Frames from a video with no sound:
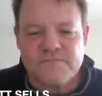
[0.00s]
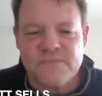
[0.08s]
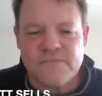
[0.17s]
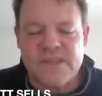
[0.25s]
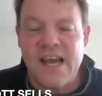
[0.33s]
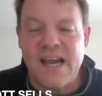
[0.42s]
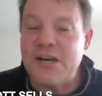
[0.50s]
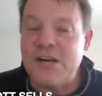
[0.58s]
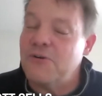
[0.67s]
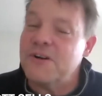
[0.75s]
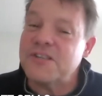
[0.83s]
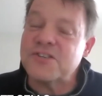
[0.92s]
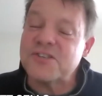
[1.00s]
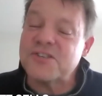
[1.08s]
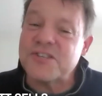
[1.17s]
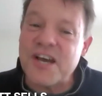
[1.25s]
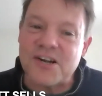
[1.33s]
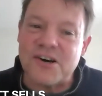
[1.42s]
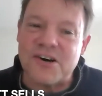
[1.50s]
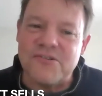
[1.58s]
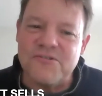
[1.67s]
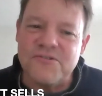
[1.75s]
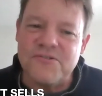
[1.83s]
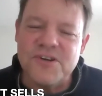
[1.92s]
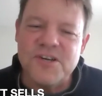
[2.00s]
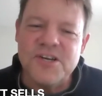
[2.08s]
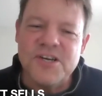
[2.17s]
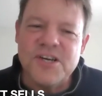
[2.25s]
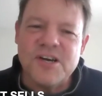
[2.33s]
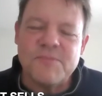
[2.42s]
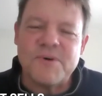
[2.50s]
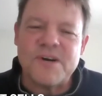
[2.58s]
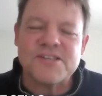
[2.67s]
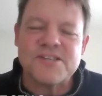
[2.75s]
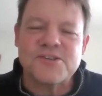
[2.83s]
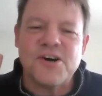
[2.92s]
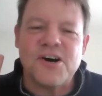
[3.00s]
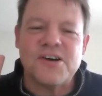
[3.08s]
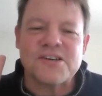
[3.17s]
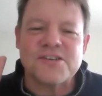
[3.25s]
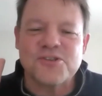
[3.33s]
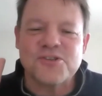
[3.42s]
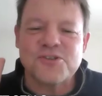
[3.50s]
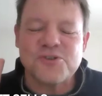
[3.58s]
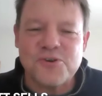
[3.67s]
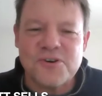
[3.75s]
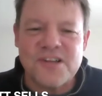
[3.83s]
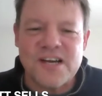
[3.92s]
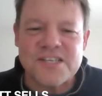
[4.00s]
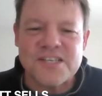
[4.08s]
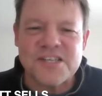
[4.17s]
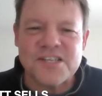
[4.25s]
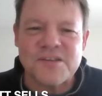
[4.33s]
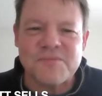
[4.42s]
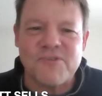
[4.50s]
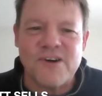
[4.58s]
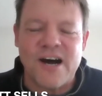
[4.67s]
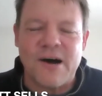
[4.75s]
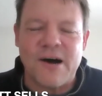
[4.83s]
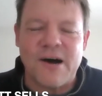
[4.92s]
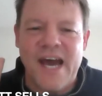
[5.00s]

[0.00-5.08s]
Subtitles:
Now, I know it's subtle, but it's called externalizing the problem.